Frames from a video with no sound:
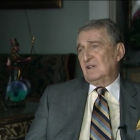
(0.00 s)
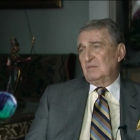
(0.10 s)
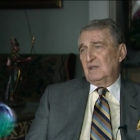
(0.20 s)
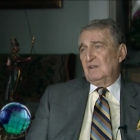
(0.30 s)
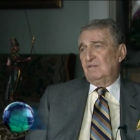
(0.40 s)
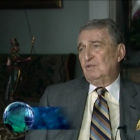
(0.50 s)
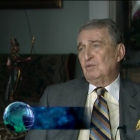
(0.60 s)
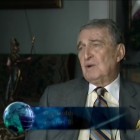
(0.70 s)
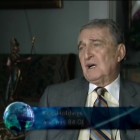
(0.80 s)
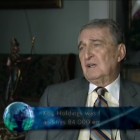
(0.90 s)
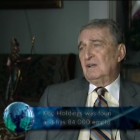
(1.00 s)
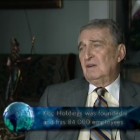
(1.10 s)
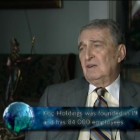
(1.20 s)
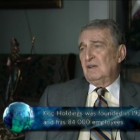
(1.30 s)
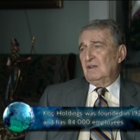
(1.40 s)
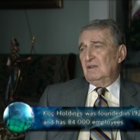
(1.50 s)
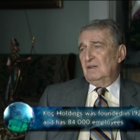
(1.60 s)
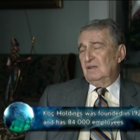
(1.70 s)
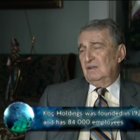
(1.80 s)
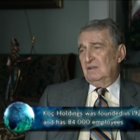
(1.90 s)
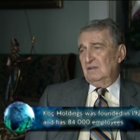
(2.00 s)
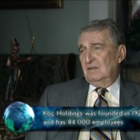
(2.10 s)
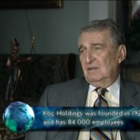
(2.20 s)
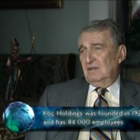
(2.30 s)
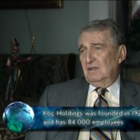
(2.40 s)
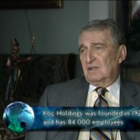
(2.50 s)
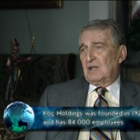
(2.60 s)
I mean, if you buy a